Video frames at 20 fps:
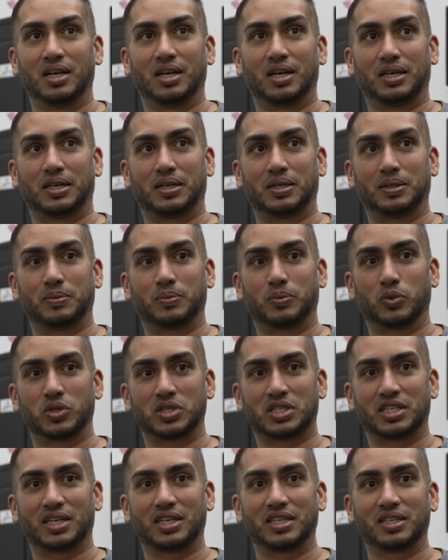We're
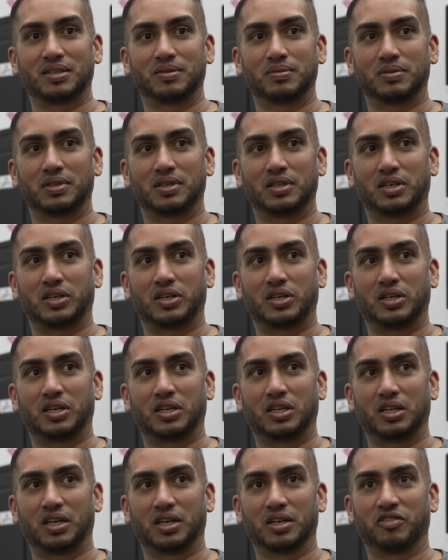selling
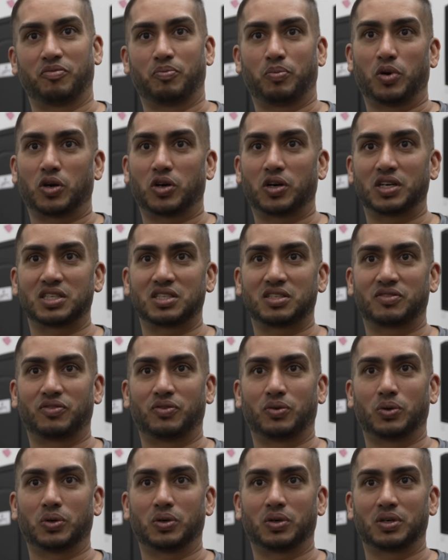a lot of parts
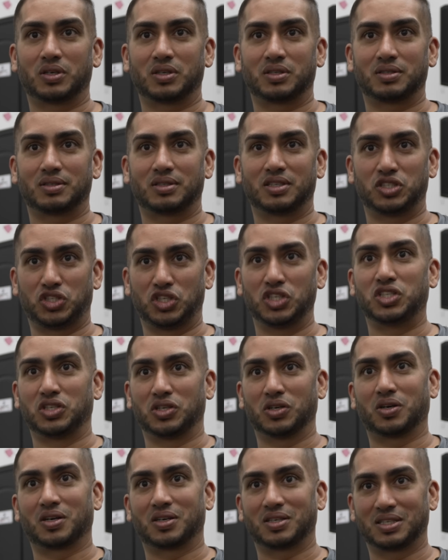for the
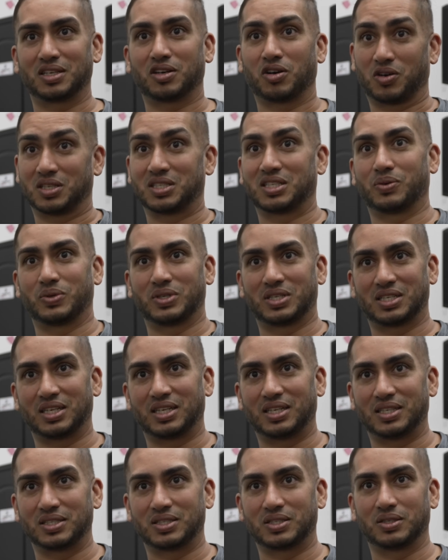GTR, the cars that we
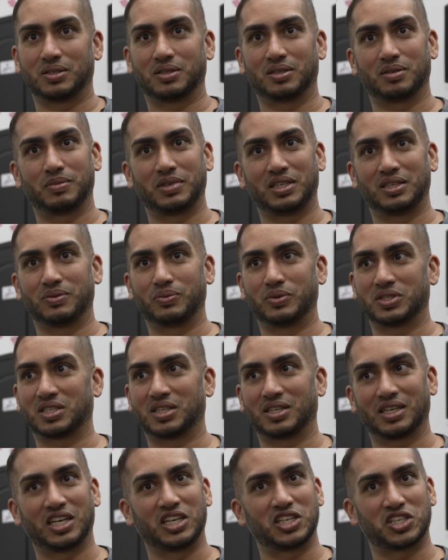sell. So I mean, we're
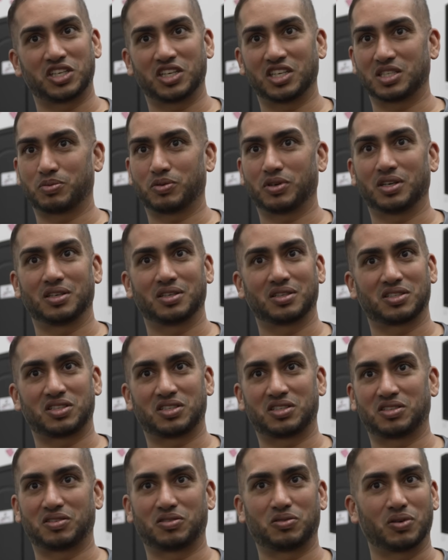selling HKS
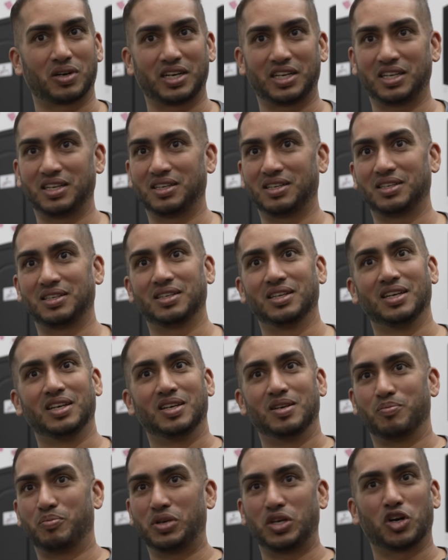products, Greddy,
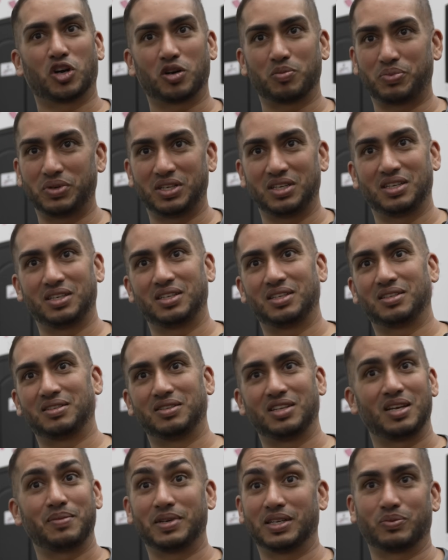PRP,
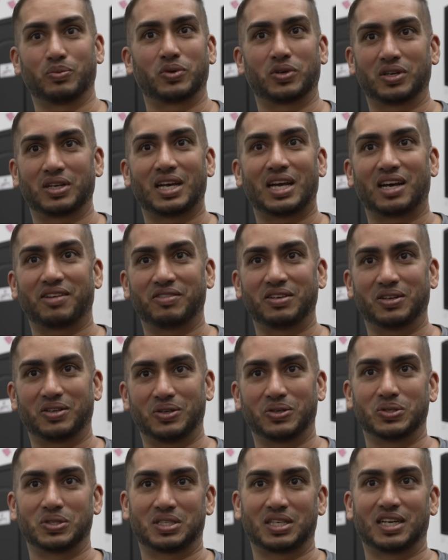name it, we're gonna have it on
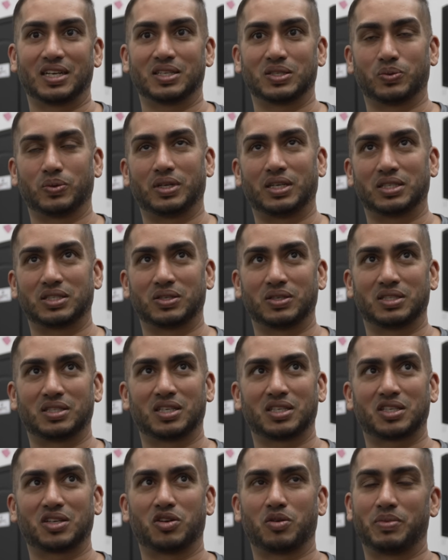those sites as well. So it's
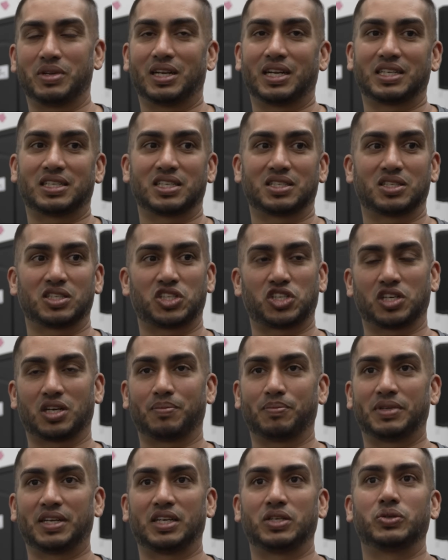not gonna be like just a
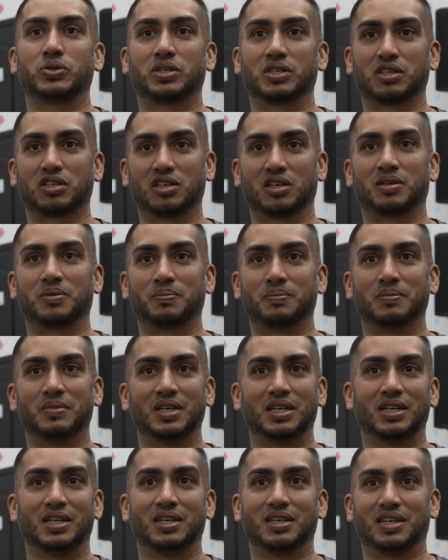shop that you can come
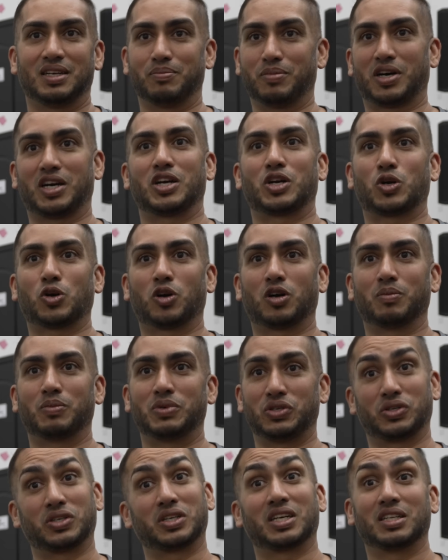and buy a car,
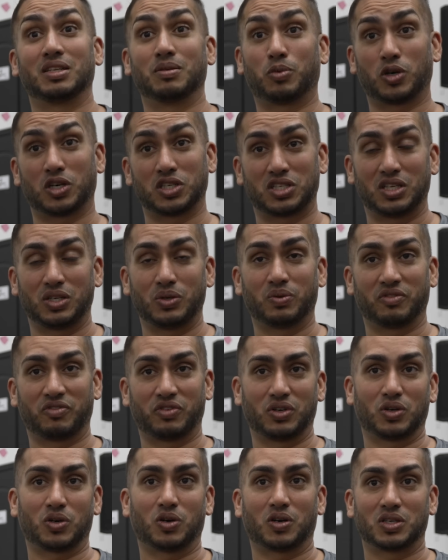but you can get the parts that you want
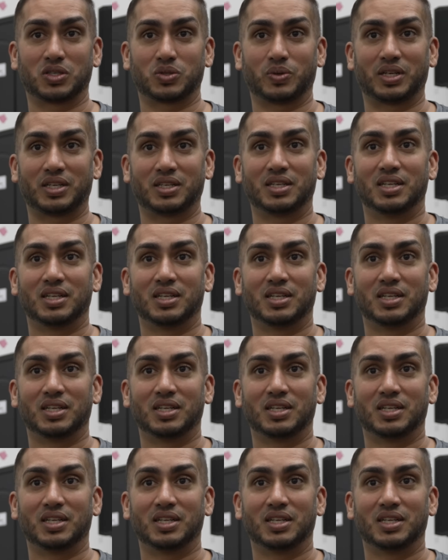for your car as well.